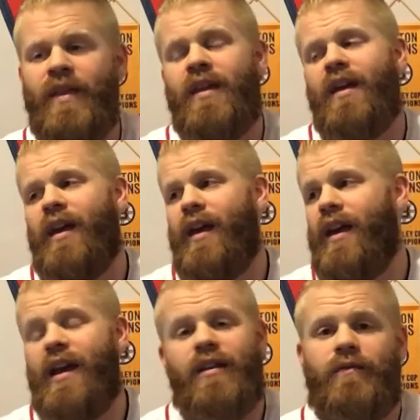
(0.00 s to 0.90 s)
And I
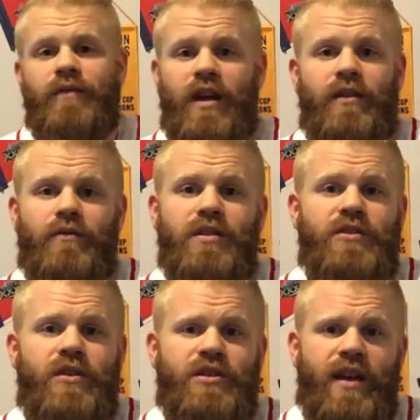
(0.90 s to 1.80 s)
didn't research
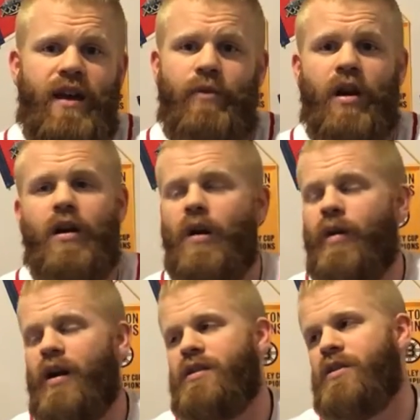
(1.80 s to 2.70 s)
that. I'm not Carmine,
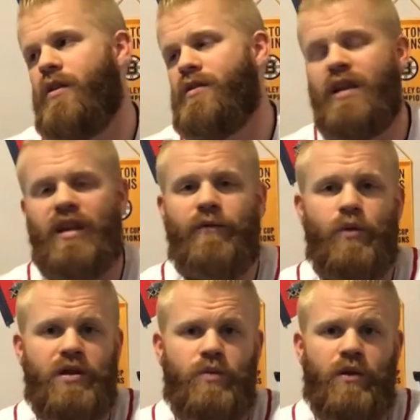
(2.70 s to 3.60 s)
so take that for what it's
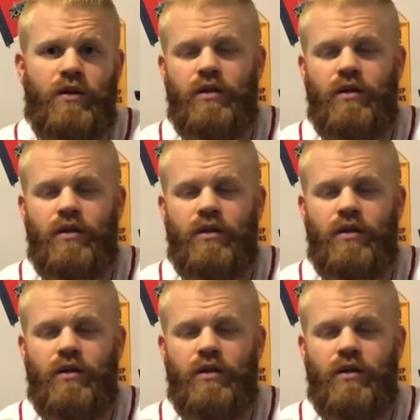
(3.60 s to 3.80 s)
worth.